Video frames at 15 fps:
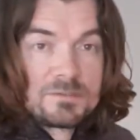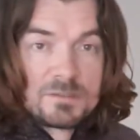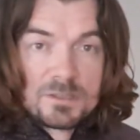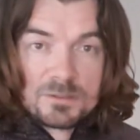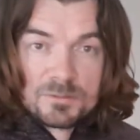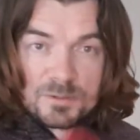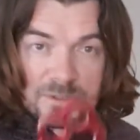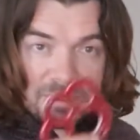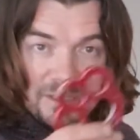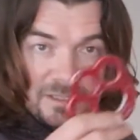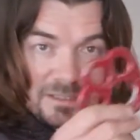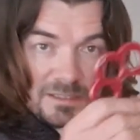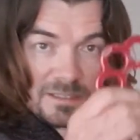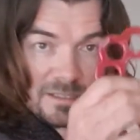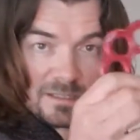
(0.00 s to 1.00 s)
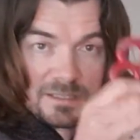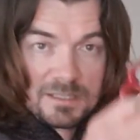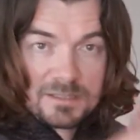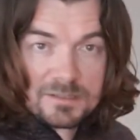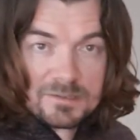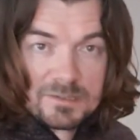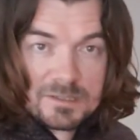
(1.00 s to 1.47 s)
wrong with these
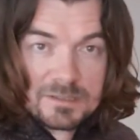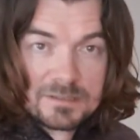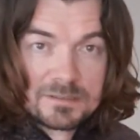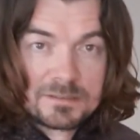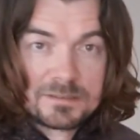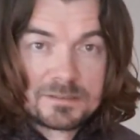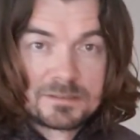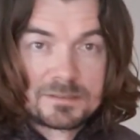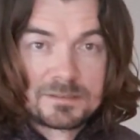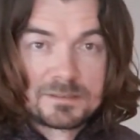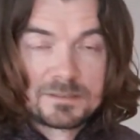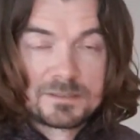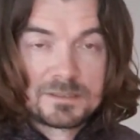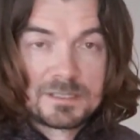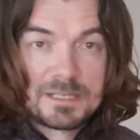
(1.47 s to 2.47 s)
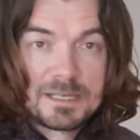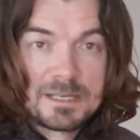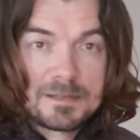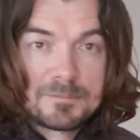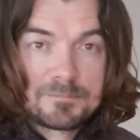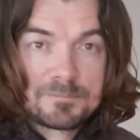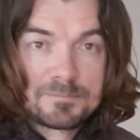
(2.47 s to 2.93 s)
either,
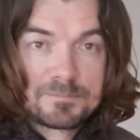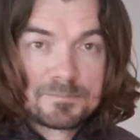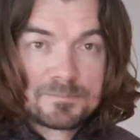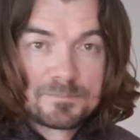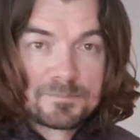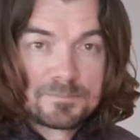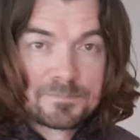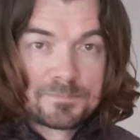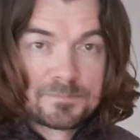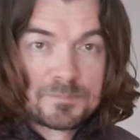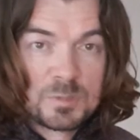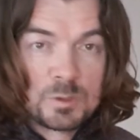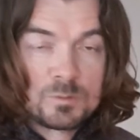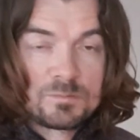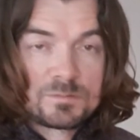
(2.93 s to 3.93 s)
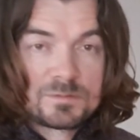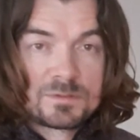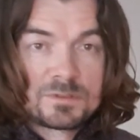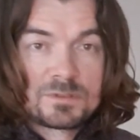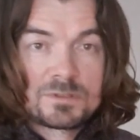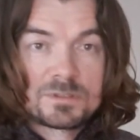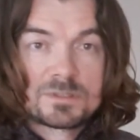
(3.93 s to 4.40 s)
but
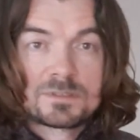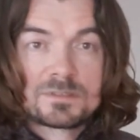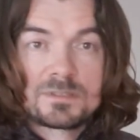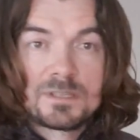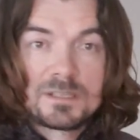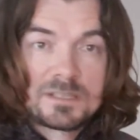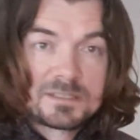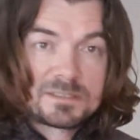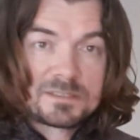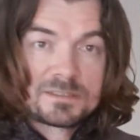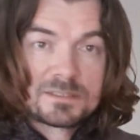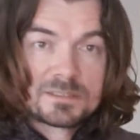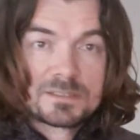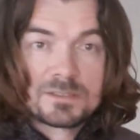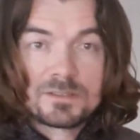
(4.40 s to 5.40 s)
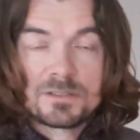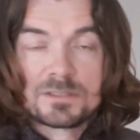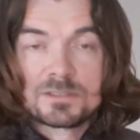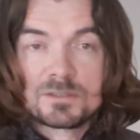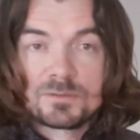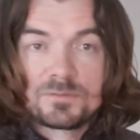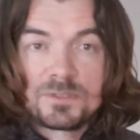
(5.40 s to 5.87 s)
and this is the sort of
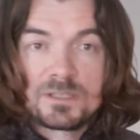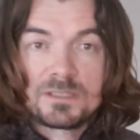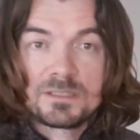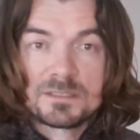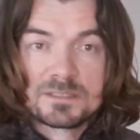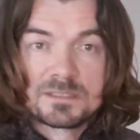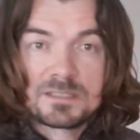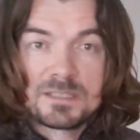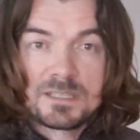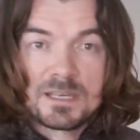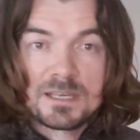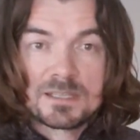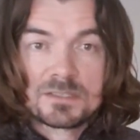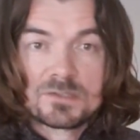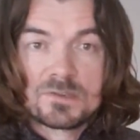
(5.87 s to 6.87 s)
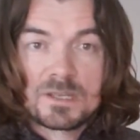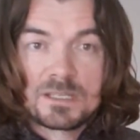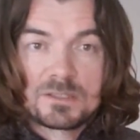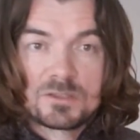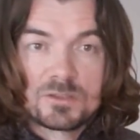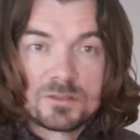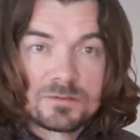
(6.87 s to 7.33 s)
stuff you're going to see at a trade
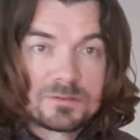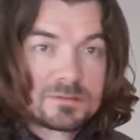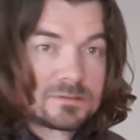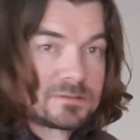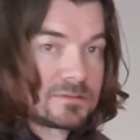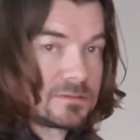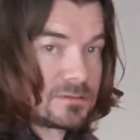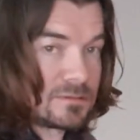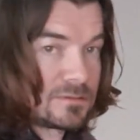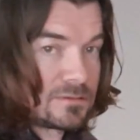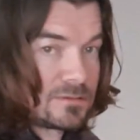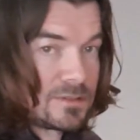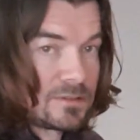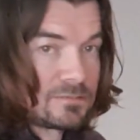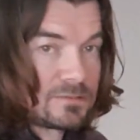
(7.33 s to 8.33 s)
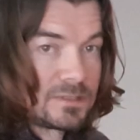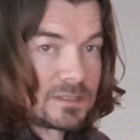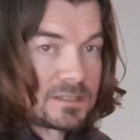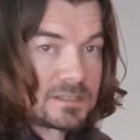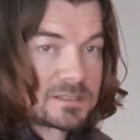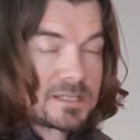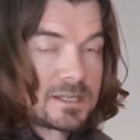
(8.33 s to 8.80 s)
show, not
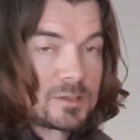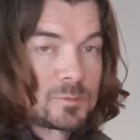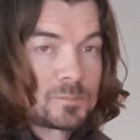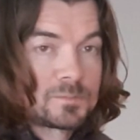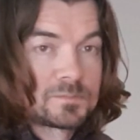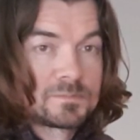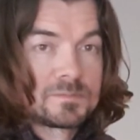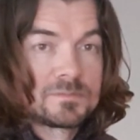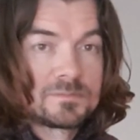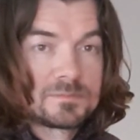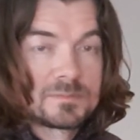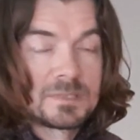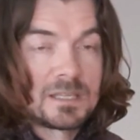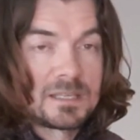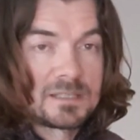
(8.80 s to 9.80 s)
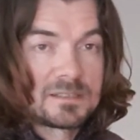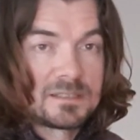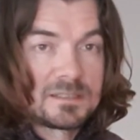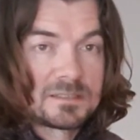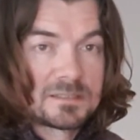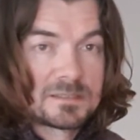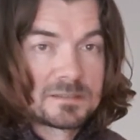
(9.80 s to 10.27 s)
really sell like
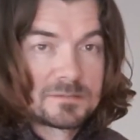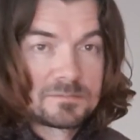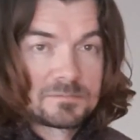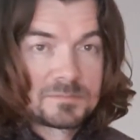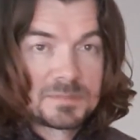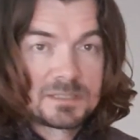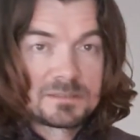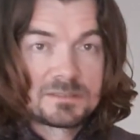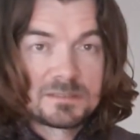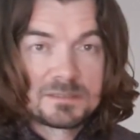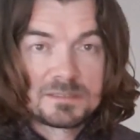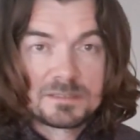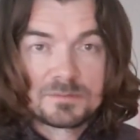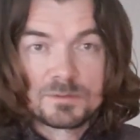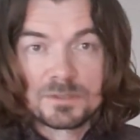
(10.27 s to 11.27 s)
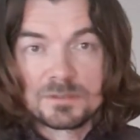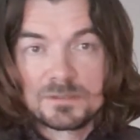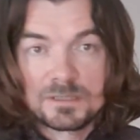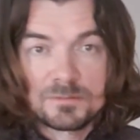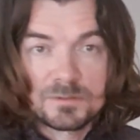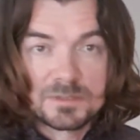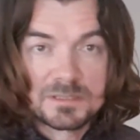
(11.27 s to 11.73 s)
this, because this is what they
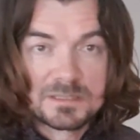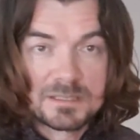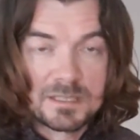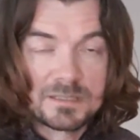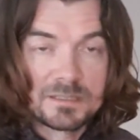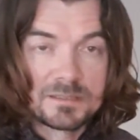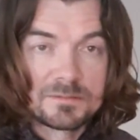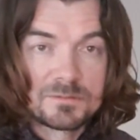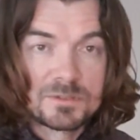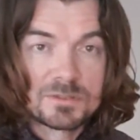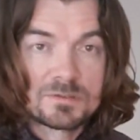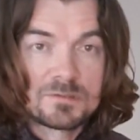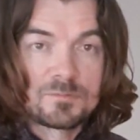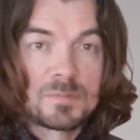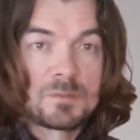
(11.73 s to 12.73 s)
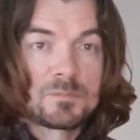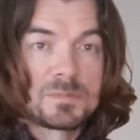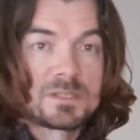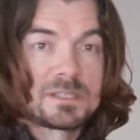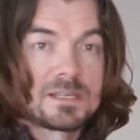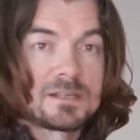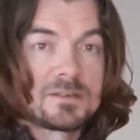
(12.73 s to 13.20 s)
want to sell you. Just remember
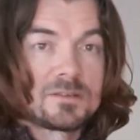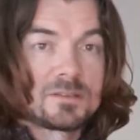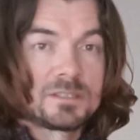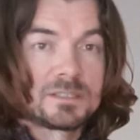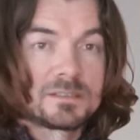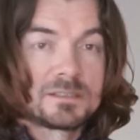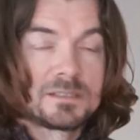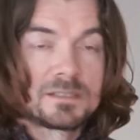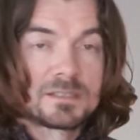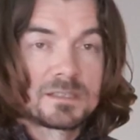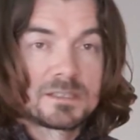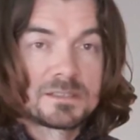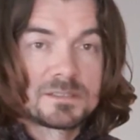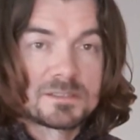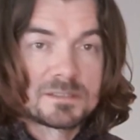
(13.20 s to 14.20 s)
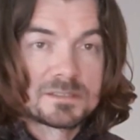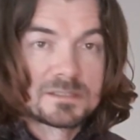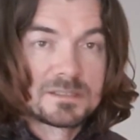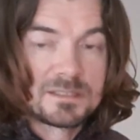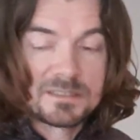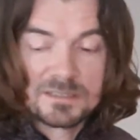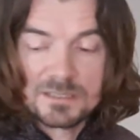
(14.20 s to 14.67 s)
that all that glitters
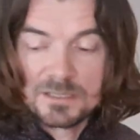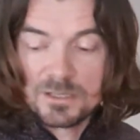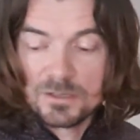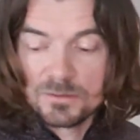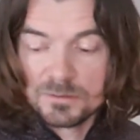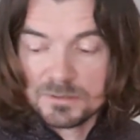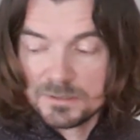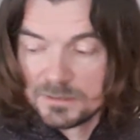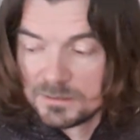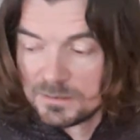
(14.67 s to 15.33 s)
isn't gold.